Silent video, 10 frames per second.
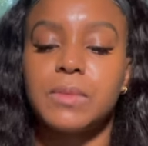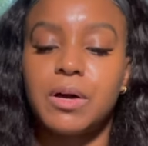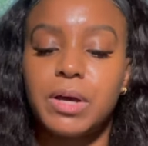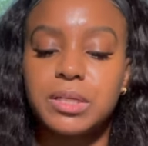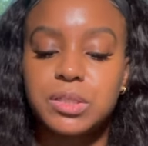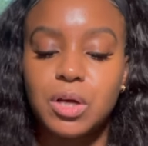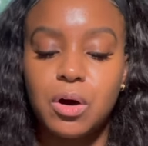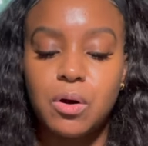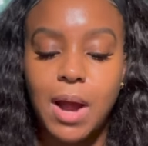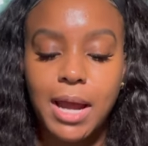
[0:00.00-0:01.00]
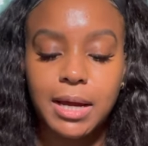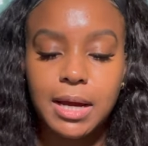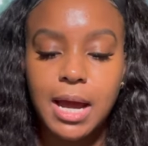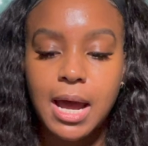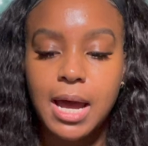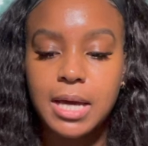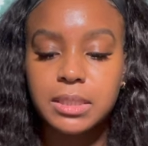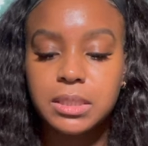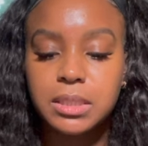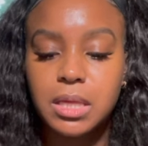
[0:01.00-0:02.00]
Okay, so I
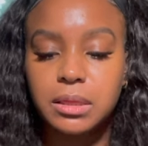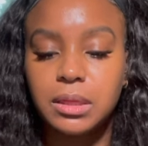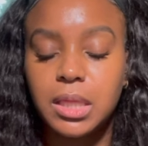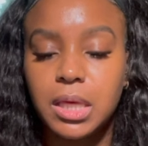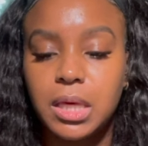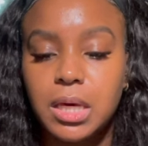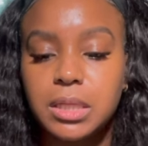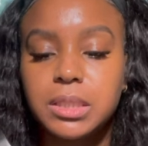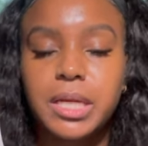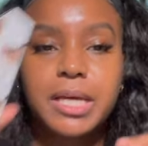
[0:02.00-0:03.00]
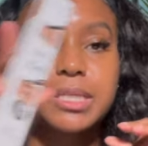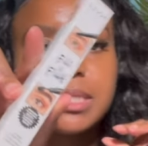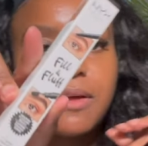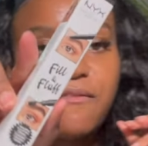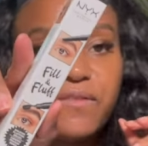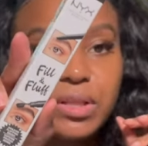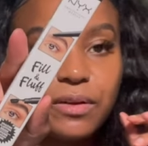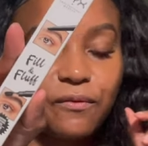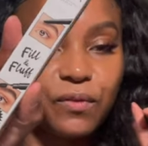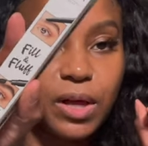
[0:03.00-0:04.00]
got the NYX Fill
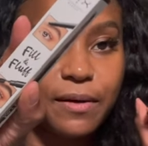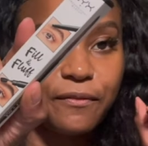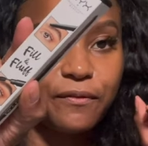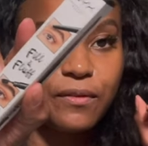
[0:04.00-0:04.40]
and Fluff